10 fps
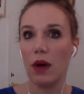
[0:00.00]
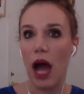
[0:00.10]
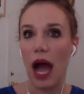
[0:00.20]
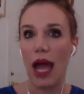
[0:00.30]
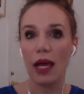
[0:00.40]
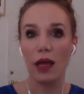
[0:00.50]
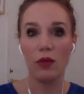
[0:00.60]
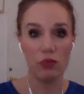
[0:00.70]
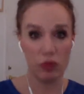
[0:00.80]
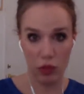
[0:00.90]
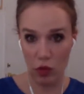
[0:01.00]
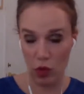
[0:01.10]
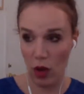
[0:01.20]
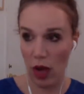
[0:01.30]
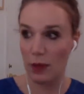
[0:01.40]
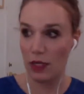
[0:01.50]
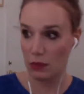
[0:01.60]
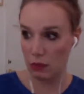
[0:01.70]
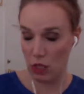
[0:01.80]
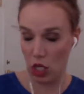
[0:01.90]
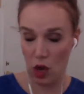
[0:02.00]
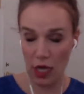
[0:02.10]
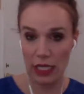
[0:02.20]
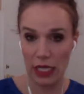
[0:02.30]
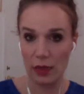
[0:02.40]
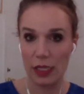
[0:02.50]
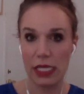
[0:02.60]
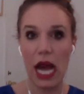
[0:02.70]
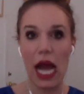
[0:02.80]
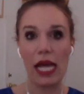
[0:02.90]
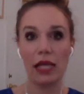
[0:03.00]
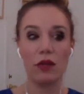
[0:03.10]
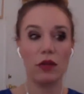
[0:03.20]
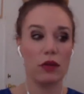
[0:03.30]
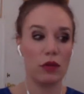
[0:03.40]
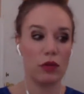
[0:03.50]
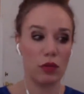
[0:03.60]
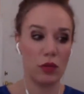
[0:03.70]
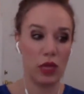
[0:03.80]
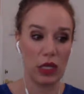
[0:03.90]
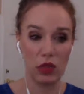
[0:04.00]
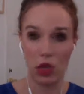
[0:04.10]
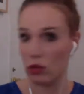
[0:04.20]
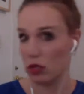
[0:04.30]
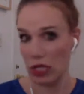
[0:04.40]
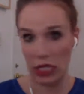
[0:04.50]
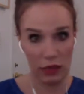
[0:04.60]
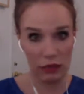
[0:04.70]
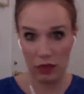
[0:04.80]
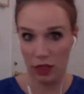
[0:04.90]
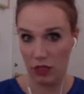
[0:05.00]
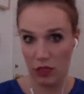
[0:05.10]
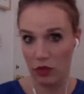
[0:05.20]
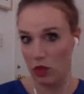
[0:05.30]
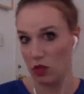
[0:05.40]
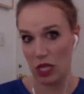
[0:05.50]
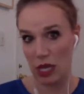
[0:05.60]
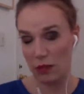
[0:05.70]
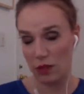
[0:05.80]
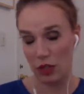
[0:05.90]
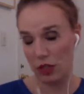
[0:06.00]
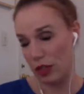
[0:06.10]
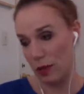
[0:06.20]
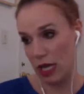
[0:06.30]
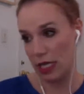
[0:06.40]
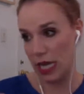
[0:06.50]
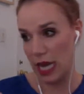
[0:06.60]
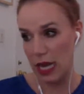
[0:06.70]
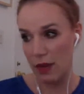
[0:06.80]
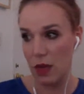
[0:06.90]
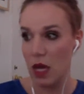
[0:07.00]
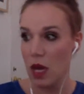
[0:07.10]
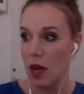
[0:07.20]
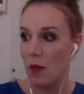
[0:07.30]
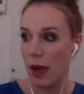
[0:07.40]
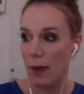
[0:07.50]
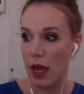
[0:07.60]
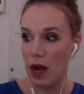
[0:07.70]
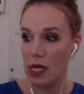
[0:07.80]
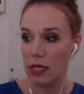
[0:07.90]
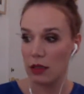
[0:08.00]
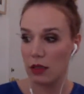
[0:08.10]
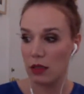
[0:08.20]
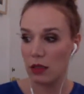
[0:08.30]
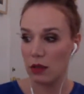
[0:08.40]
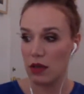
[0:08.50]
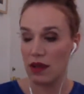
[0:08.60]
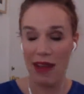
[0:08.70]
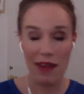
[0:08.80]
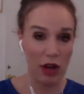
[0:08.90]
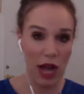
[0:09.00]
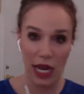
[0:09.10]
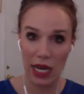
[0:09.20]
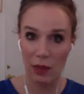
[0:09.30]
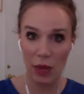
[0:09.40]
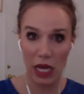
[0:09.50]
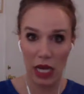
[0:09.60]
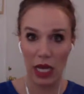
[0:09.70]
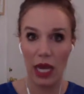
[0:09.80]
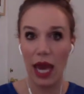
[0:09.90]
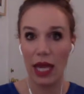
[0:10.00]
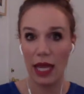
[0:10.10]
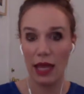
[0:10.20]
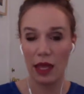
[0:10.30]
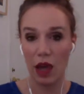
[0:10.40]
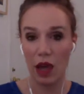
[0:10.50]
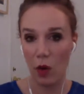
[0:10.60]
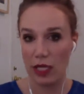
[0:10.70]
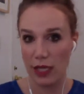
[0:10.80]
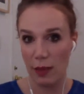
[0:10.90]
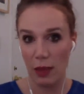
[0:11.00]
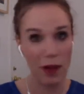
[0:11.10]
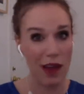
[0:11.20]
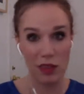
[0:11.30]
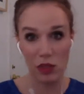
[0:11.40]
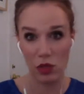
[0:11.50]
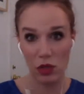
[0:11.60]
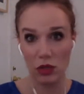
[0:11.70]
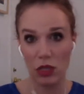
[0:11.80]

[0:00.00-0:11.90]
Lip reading: I grew up in New York until I was 9. We totally lived on food stamps for a certain amount of time. My parents never had any money, and yet they always sent me to private school.